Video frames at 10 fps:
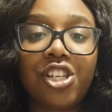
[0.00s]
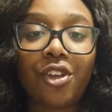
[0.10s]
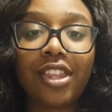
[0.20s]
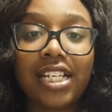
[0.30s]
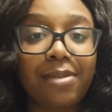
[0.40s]

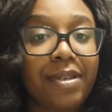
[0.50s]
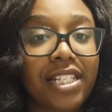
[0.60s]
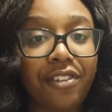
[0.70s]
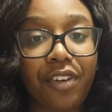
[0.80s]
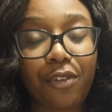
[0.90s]
So this
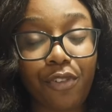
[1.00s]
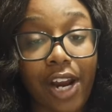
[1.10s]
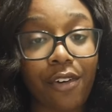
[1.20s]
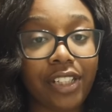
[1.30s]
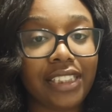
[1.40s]
specific
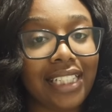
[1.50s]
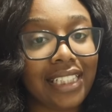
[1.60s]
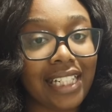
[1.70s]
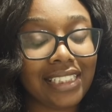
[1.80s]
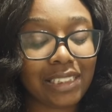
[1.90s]
fragrance
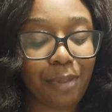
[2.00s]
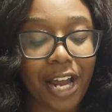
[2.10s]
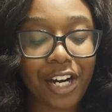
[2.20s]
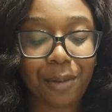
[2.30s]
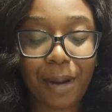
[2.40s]
is
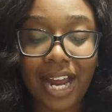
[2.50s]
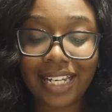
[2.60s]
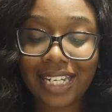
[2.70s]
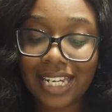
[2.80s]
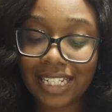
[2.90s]
inspired
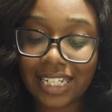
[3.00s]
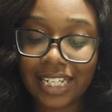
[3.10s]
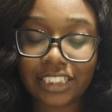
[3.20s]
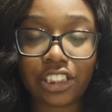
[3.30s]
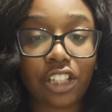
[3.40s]
by
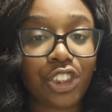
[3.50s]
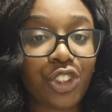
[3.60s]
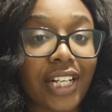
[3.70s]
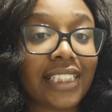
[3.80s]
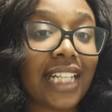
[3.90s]
Kilian's
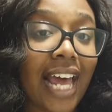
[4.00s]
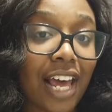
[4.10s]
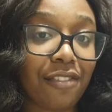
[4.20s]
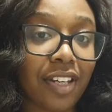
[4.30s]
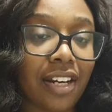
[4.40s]
Straight to
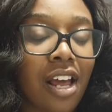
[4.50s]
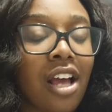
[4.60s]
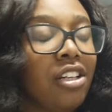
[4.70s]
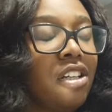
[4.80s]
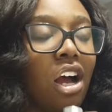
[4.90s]
Heaven.
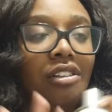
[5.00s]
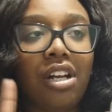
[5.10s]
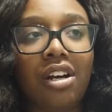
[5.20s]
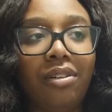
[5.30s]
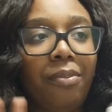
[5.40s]
Y'all
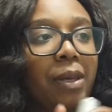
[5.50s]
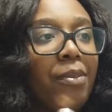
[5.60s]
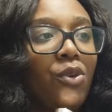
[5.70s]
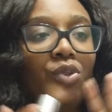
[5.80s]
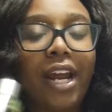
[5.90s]
know
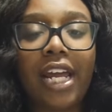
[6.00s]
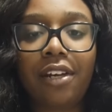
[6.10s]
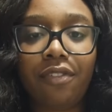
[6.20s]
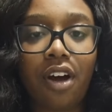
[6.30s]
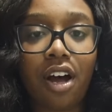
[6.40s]
people
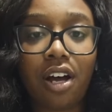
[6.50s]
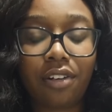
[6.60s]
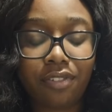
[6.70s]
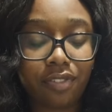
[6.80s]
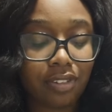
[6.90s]
rave
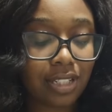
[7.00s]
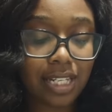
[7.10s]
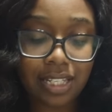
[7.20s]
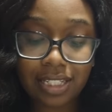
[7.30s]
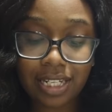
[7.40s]
of
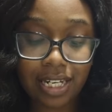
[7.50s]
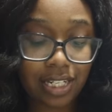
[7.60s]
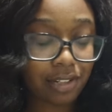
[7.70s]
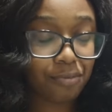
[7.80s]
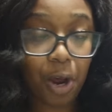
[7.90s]

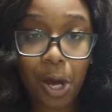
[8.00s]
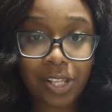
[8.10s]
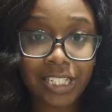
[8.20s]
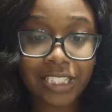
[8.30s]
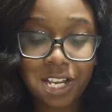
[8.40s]
Killian, all
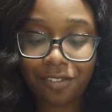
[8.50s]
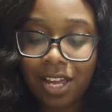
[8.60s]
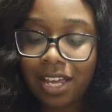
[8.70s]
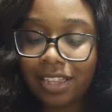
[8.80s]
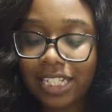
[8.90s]
that stuff.
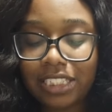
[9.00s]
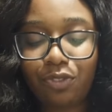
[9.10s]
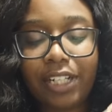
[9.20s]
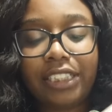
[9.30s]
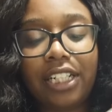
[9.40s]
This
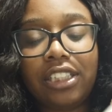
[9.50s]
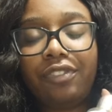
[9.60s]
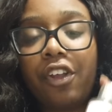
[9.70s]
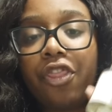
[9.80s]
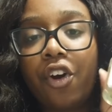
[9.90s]
retails
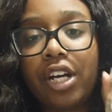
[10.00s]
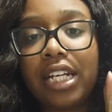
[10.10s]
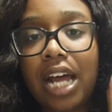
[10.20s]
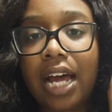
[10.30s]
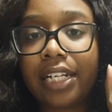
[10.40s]
for
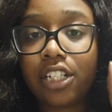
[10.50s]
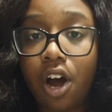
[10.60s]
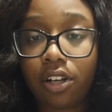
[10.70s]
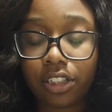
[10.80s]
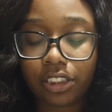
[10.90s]

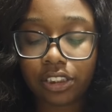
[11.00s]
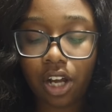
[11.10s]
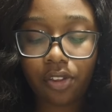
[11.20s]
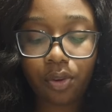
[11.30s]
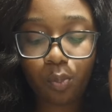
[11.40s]
$39
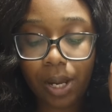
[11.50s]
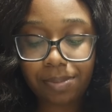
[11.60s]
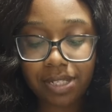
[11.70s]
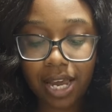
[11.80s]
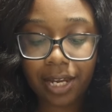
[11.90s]
on the
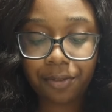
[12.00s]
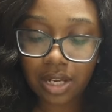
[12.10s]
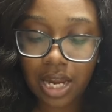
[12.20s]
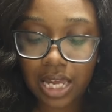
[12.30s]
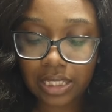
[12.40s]
website.
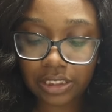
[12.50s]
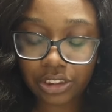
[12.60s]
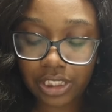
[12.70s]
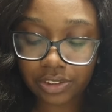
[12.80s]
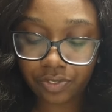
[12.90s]
And
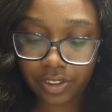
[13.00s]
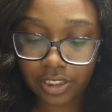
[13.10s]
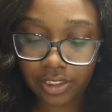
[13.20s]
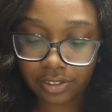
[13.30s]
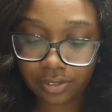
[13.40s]
let's just
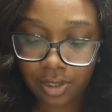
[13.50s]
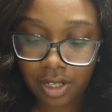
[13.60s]
for